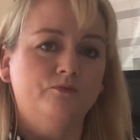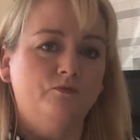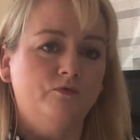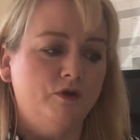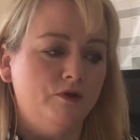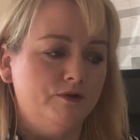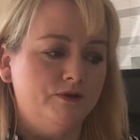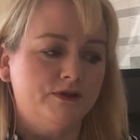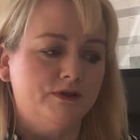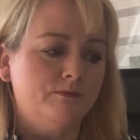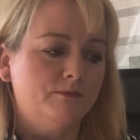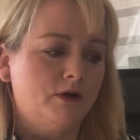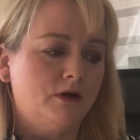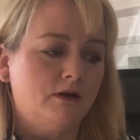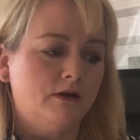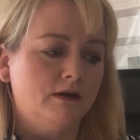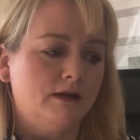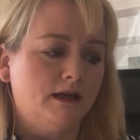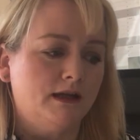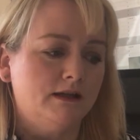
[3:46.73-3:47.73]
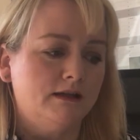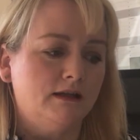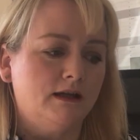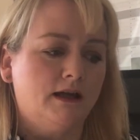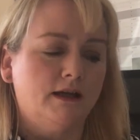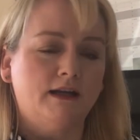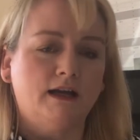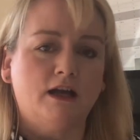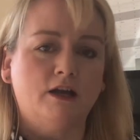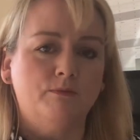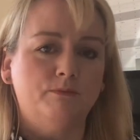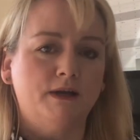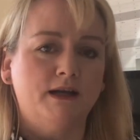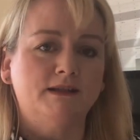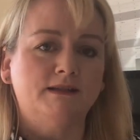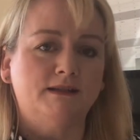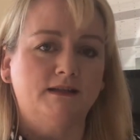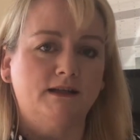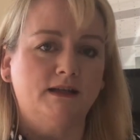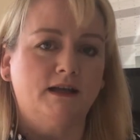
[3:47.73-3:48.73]
routes to market, and how
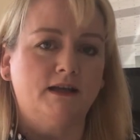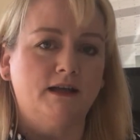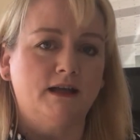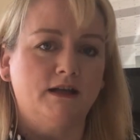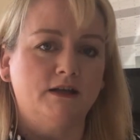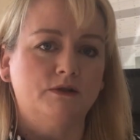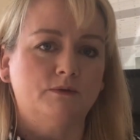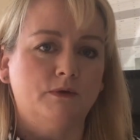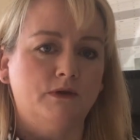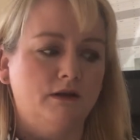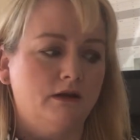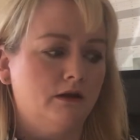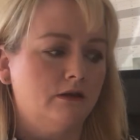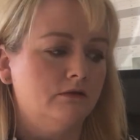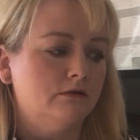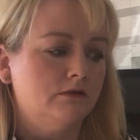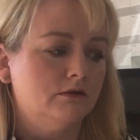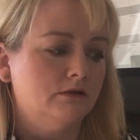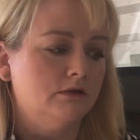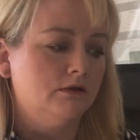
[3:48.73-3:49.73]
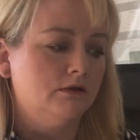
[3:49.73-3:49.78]
best to connect with you.